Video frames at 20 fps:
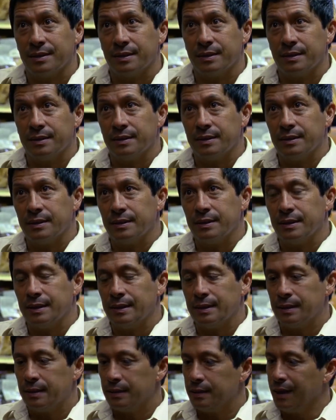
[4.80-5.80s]
houses?
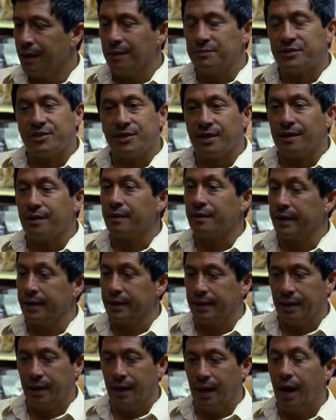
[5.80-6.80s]
Let's find out.
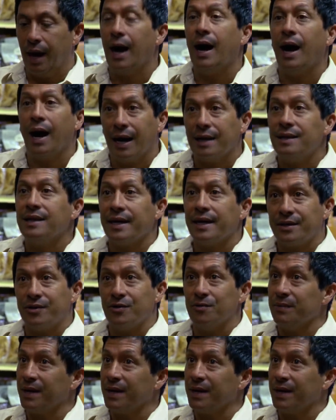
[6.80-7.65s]
Michael